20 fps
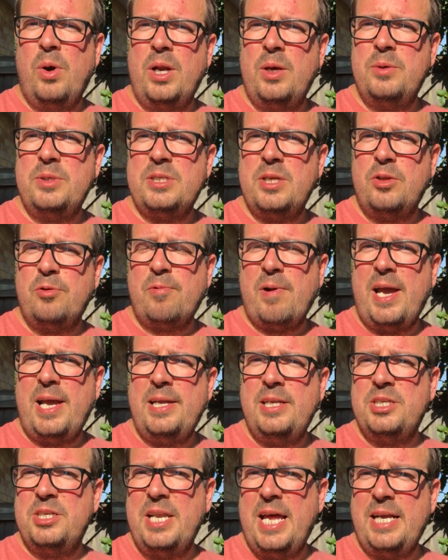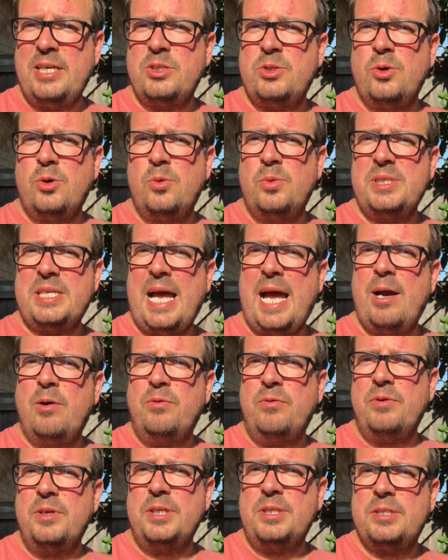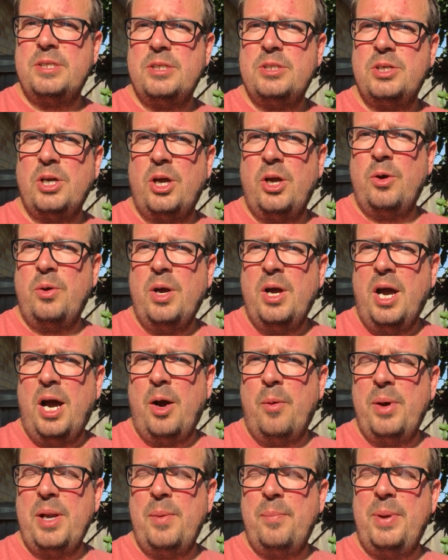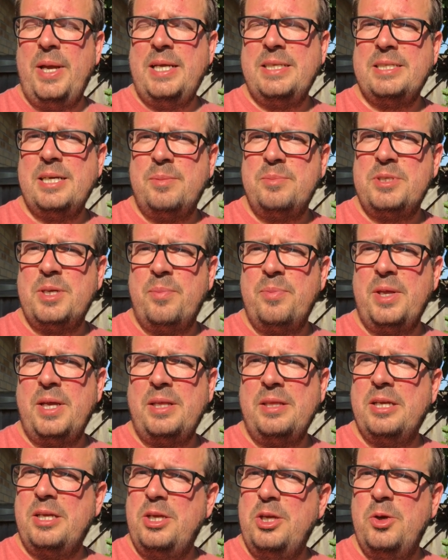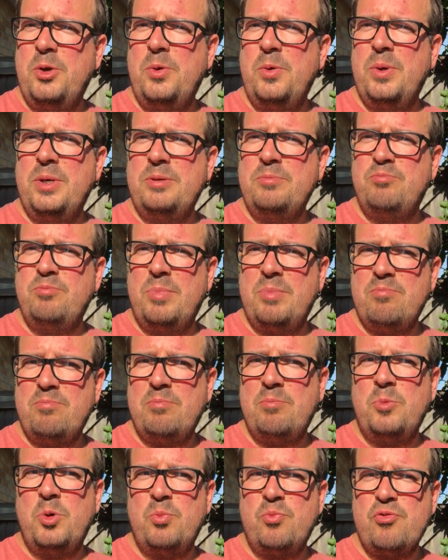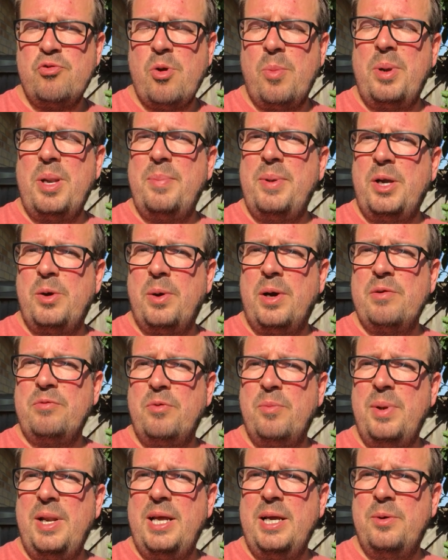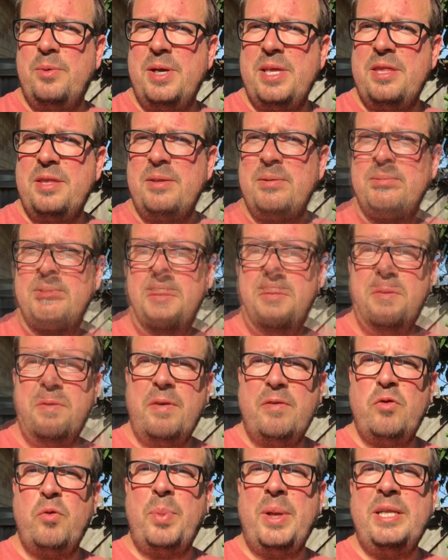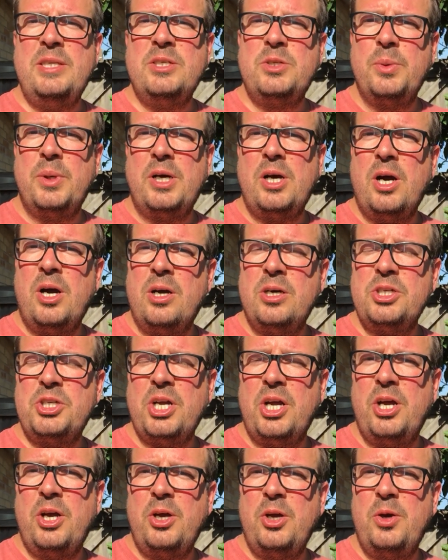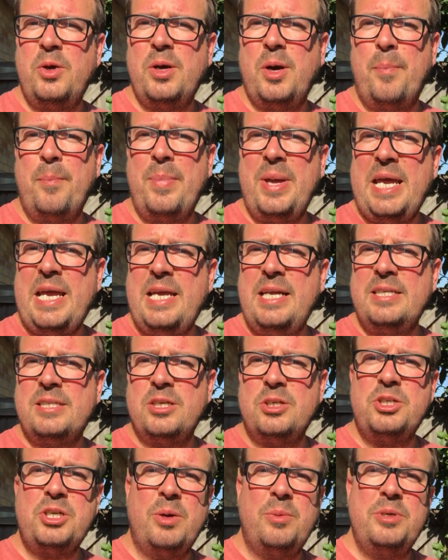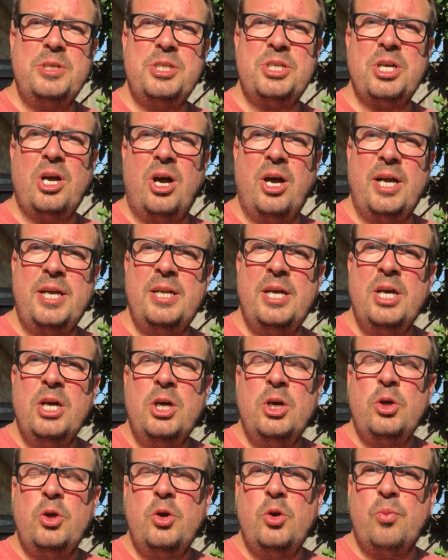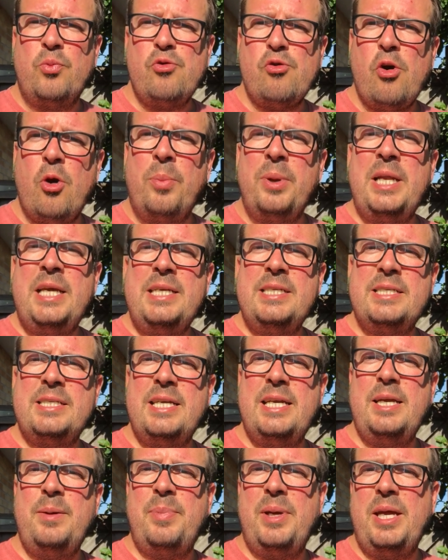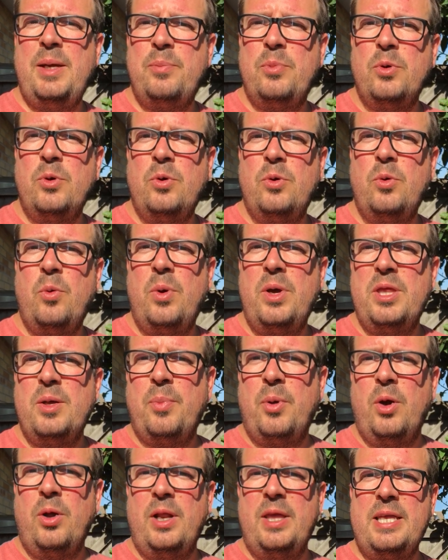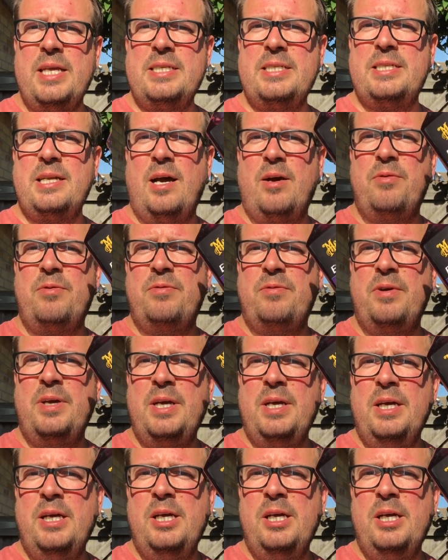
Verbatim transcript: while I was at the range. Next door was Halfords, so I went and picked up something that you will probably be quite familiar with. If you've ever been to a car show, a meet, a show and shine, you'll probably see people with a bottle of this stuff.